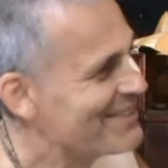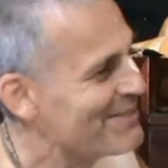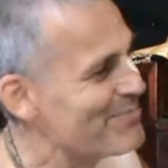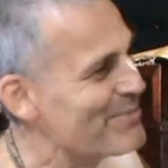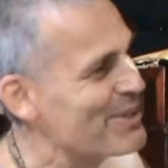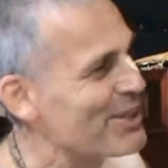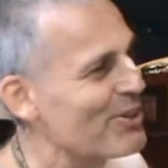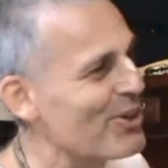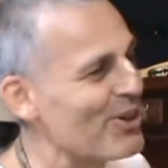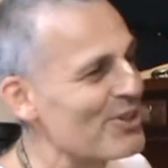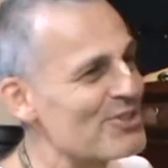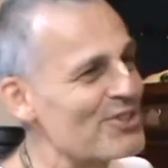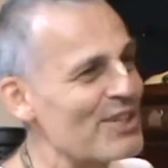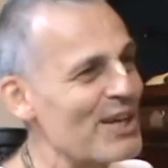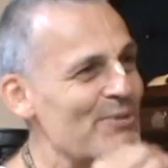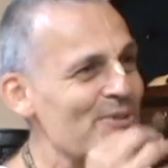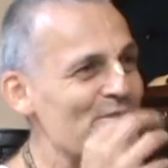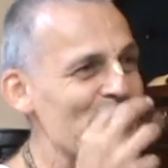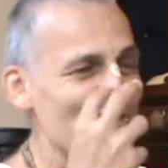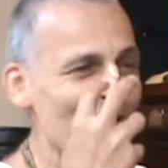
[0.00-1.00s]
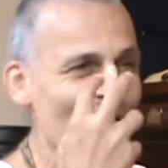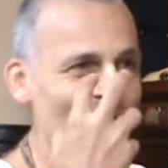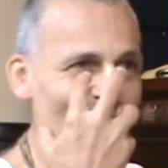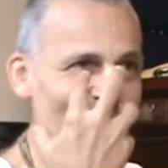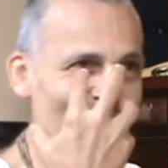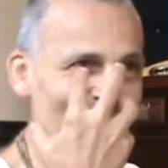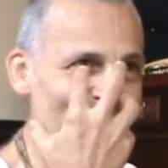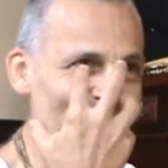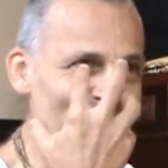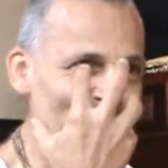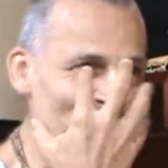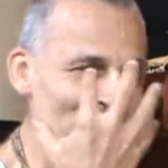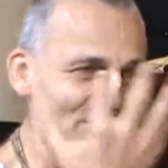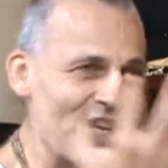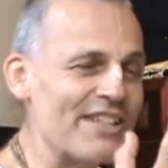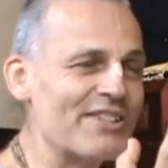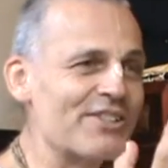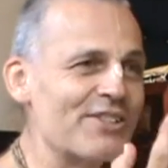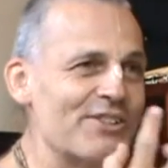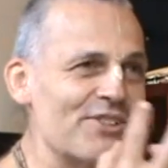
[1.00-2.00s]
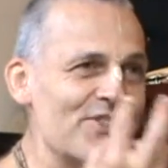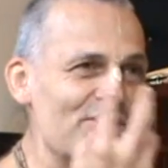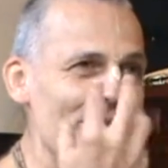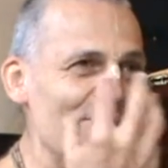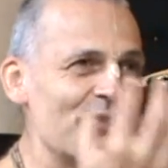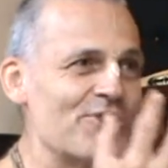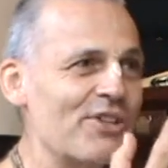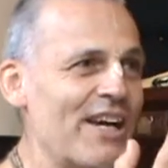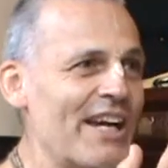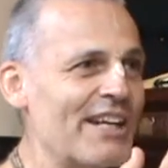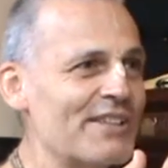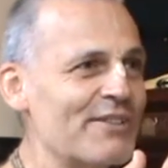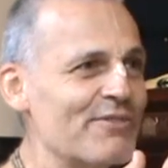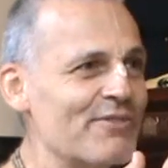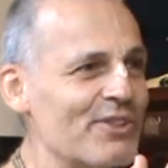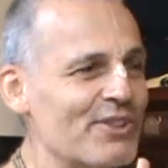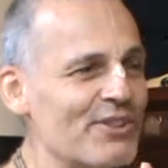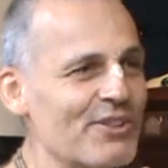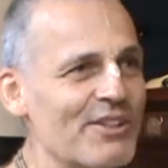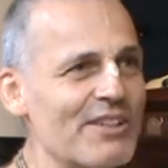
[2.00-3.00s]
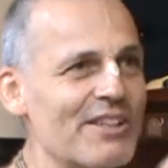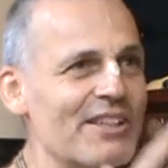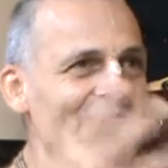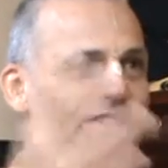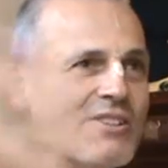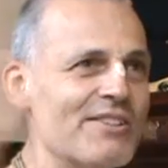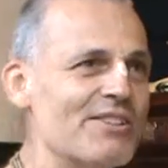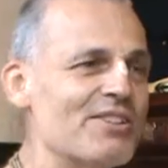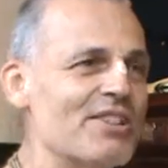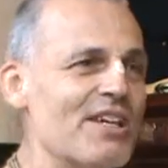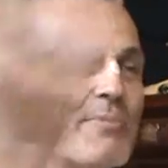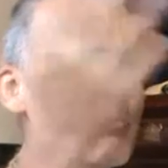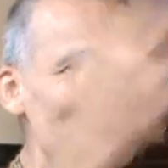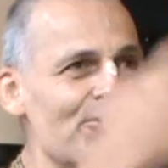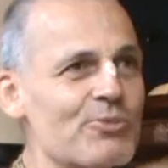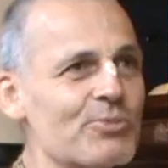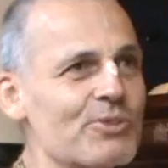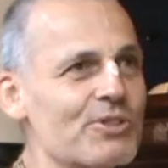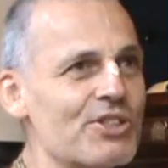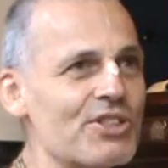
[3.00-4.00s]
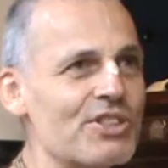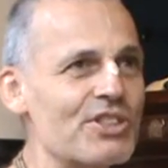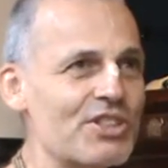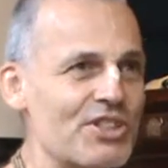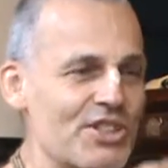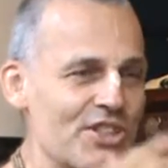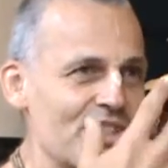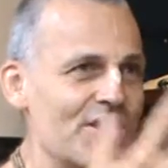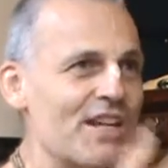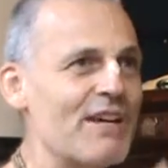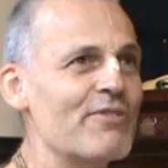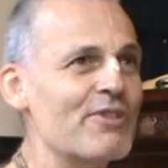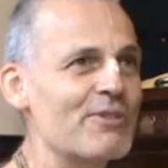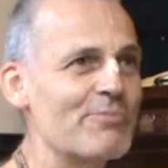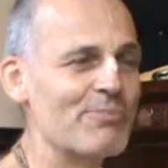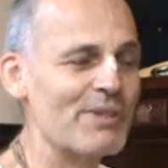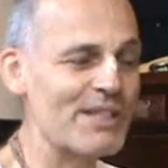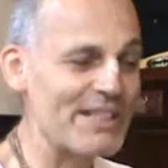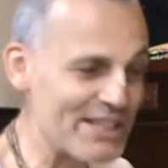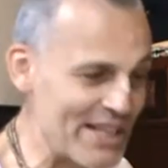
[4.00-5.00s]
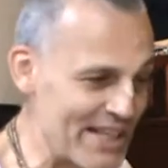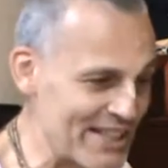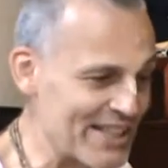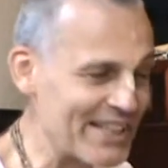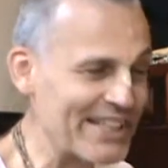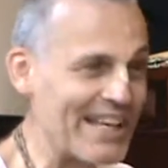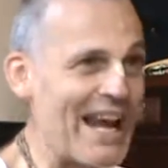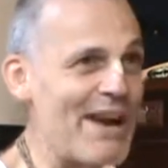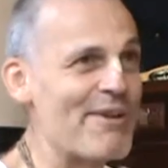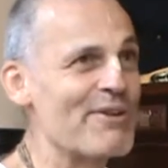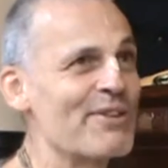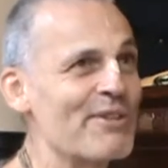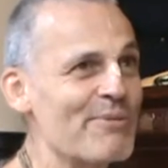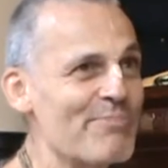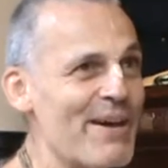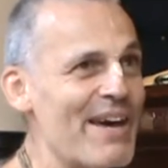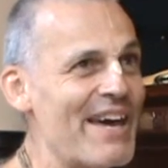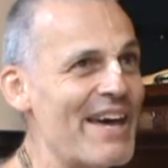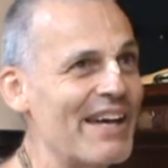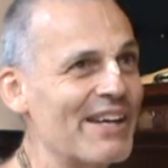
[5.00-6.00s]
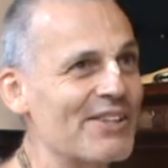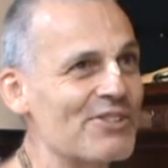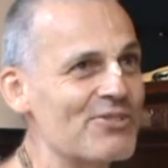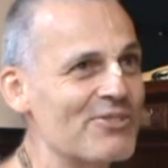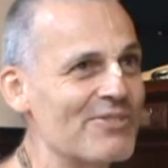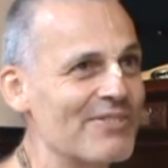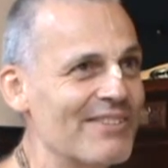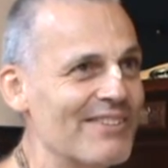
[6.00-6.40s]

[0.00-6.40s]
because they were so scented and so attractive that the demons would discover them. But he had to carry the bags.